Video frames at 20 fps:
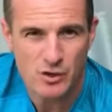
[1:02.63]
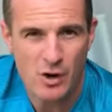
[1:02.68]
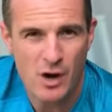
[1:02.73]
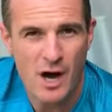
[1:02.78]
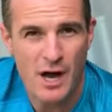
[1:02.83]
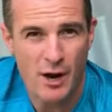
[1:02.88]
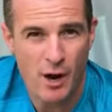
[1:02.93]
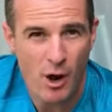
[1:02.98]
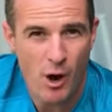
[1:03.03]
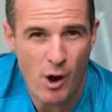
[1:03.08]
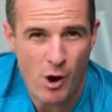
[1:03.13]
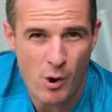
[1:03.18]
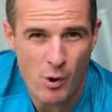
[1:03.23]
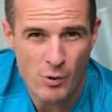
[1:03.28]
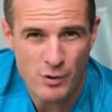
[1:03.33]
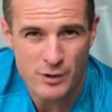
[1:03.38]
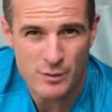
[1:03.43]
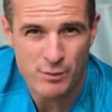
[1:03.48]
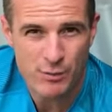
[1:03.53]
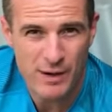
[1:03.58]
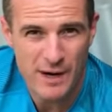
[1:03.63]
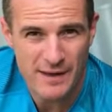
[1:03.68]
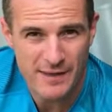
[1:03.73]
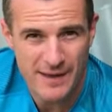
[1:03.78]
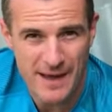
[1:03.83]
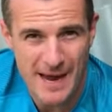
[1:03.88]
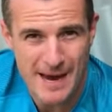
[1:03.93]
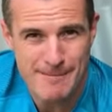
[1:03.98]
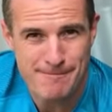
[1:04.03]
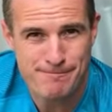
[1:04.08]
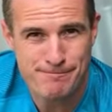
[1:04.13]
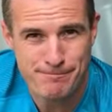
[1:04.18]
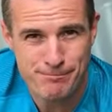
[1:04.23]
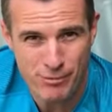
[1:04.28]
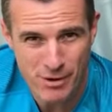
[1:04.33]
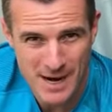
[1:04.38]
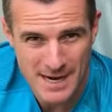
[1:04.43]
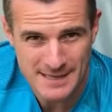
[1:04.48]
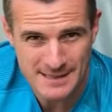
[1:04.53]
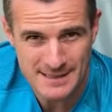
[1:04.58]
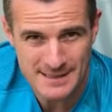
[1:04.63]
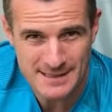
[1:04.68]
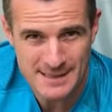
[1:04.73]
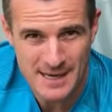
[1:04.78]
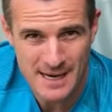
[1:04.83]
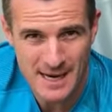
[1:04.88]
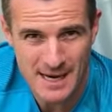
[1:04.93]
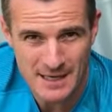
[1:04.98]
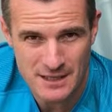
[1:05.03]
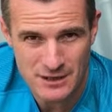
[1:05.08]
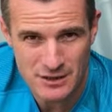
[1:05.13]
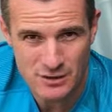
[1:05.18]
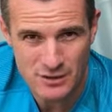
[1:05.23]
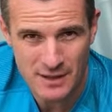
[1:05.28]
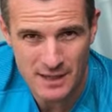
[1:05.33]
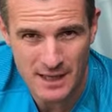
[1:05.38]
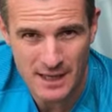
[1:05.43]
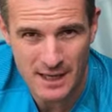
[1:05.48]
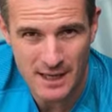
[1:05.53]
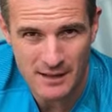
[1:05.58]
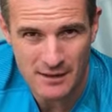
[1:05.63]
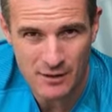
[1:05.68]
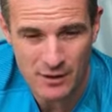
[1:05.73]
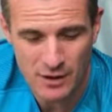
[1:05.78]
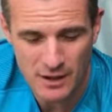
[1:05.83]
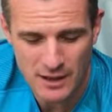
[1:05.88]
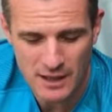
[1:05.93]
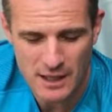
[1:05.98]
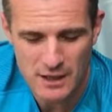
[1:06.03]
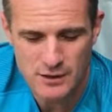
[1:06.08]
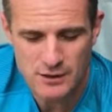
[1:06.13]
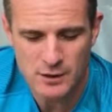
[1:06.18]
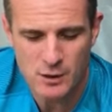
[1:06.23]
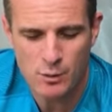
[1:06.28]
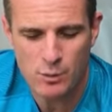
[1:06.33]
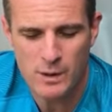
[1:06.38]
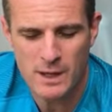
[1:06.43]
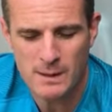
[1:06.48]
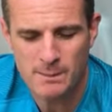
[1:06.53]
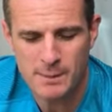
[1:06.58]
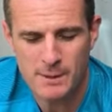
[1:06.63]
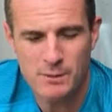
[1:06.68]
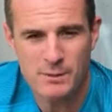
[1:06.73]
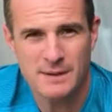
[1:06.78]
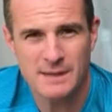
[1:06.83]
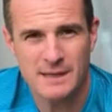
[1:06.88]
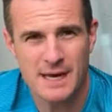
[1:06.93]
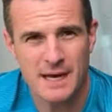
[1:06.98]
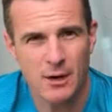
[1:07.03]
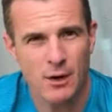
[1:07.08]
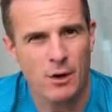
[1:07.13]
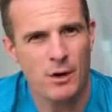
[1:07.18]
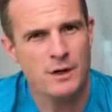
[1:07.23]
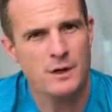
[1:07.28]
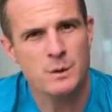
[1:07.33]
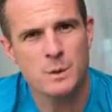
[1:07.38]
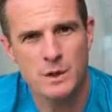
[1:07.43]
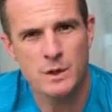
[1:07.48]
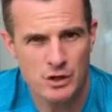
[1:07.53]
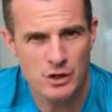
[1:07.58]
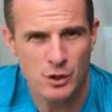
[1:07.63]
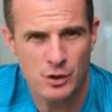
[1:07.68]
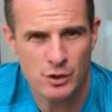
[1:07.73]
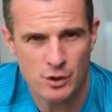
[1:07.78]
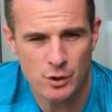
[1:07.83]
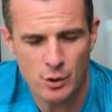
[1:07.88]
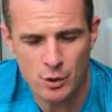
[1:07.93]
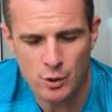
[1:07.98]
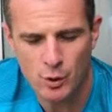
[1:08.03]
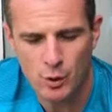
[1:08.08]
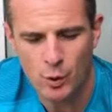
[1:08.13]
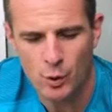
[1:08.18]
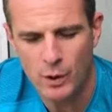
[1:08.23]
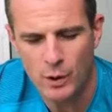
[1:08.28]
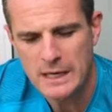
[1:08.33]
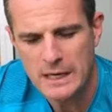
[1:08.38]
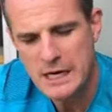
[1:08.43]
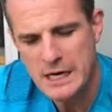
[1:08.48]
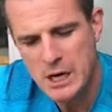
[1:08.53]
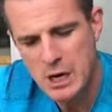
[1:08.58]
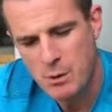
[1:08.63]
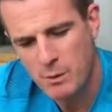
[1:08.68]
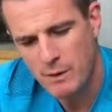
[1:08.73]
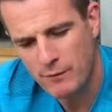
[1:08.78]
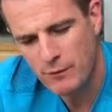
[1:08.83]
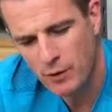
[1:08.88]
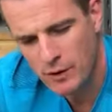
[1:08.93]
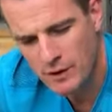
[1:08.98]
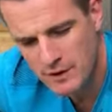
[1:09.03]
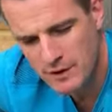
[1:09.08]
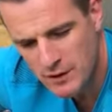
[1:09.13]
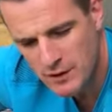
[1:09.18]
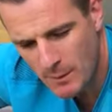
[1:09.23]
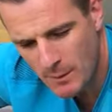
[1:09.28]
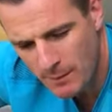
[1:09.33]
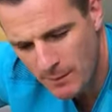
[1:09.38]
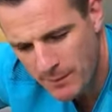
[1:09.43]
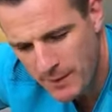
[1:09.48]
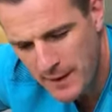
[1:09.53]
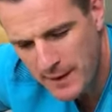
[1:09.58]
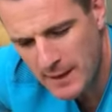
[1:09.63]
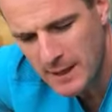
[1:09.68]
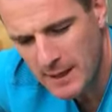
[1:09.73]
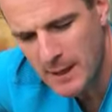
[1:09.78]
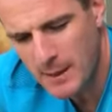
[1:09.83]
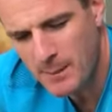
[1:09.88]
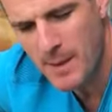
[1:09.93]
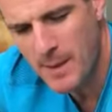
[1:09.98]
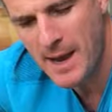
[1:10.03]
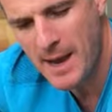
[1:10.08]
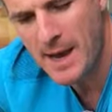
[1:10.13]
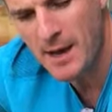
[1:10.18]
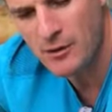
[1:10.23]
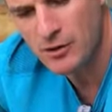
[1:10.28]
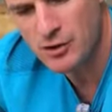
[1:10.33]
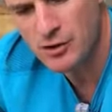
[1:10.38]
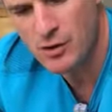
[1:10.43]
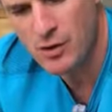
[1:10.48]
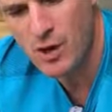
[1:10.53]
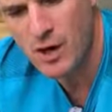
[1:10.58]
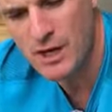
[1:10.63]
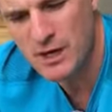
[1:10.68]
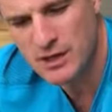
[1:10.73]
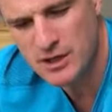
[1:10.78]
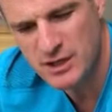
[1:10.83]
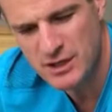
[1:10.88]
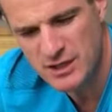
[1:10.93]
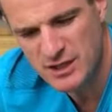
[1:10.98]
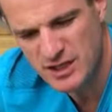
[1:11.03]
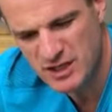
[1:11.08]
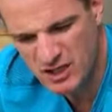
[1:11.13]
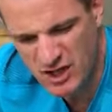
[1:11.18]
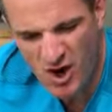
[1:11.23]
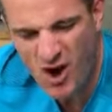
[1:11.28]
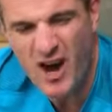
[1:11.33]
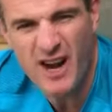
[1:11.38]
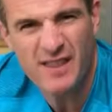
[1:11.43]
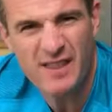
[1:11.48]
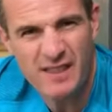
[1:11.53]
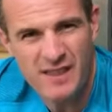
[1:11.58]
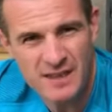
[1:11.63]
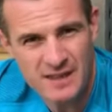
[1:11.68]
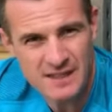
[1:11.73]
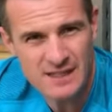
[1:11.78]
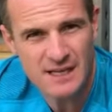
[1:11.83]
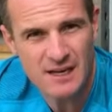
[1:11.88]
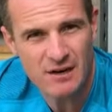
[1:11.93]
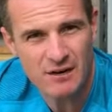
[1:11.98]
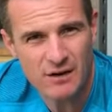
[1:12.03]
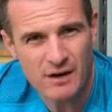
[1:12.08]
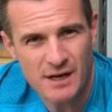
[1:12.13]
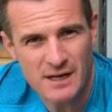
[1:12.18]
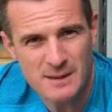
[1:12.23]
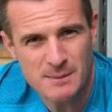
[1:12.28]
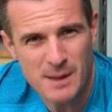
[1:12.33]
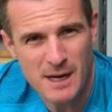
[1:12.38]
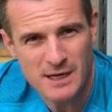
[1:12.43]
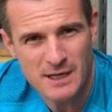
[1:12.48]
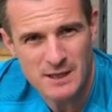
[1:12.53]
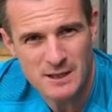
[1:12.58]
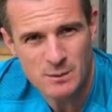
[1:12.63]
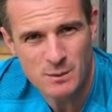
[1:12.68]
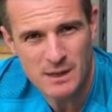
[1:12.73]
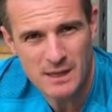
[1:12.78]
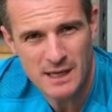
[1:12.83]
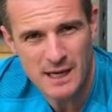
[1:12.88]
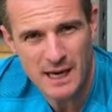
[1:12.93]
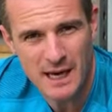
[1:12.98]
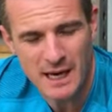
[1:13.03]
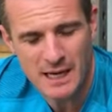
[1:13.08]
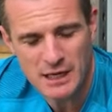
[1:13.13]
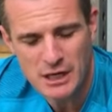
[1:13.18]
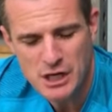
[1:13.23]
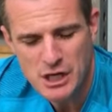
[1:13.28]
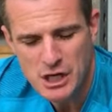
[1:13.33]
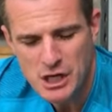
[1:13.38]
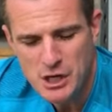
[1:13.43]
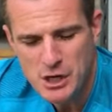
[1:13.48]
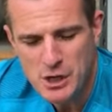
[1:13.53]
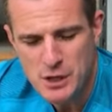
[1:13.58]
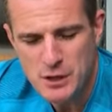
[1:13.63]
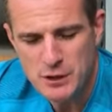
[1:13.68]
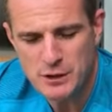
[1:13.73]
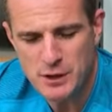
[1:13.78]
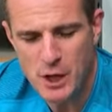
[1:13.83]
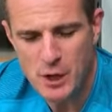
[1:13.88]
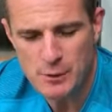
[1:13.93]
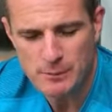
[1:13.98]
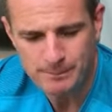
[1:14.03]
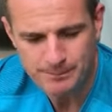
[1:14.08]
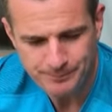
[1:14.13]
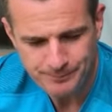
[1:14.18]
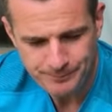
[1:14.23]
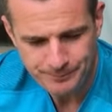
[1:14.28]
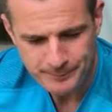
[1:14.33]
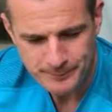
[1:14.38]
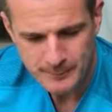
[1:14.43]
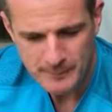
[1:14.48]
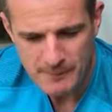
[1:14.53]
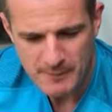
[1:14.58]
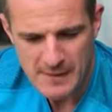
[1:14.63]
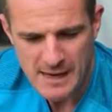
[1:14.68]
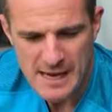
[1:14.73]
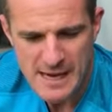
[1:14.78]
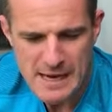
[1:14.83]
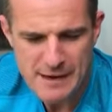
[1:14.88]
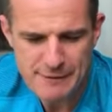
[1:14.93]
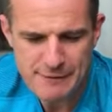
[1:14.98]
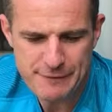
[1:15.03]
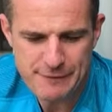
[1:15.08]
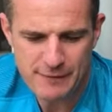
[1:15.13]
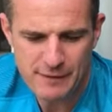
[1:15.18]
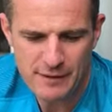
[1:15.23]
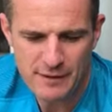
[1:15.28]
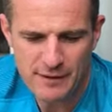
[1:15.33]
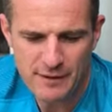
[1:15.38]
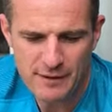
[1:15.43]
try and hold your breath and brace as hard as you can, okay? So when people say, oh, switch on your core, we've got to stop thinking about trying to just tighten this area as much as we can. So if